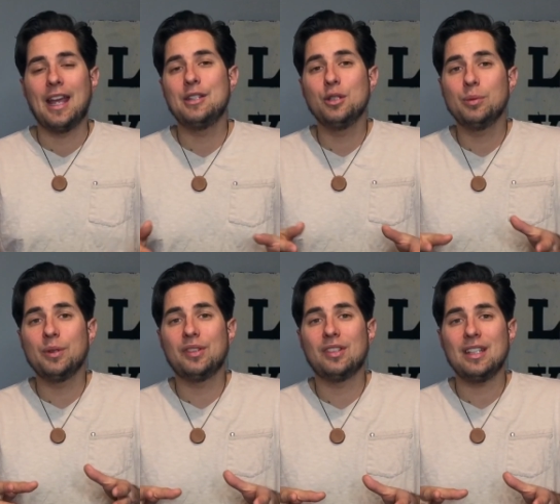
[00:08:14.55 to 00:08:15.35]
And you
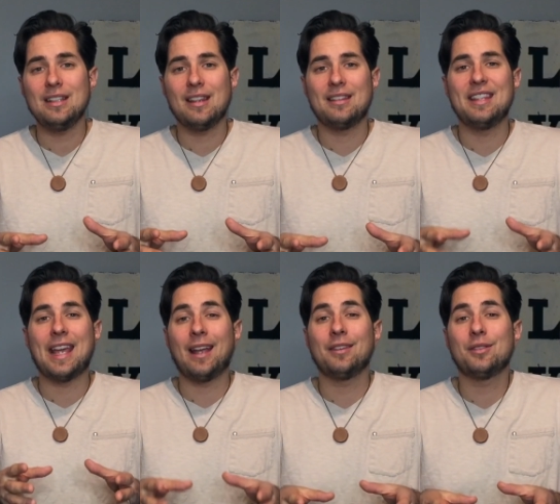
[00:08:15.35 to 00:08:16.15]
will see that
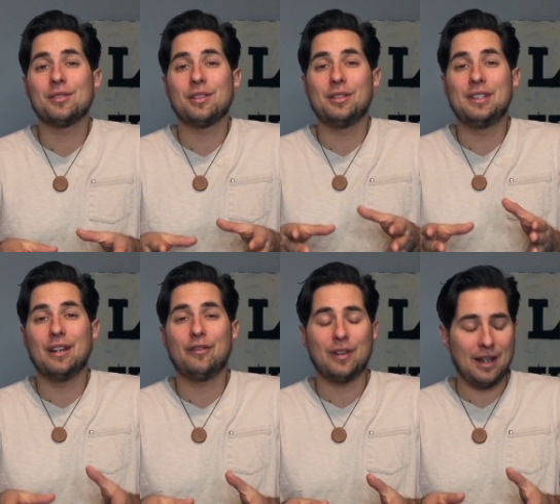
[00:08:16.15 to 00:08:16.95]
the answers are
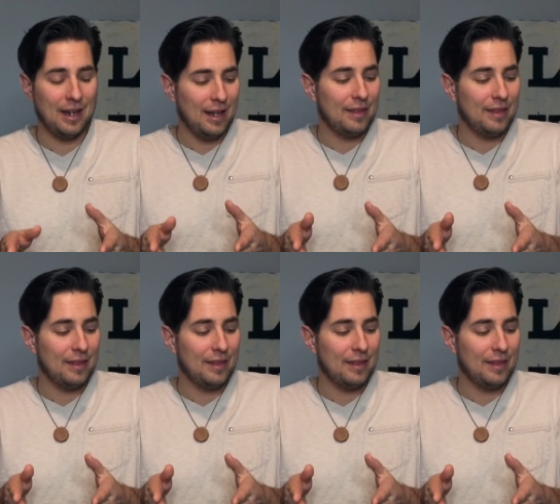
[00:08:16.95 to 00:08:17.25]
different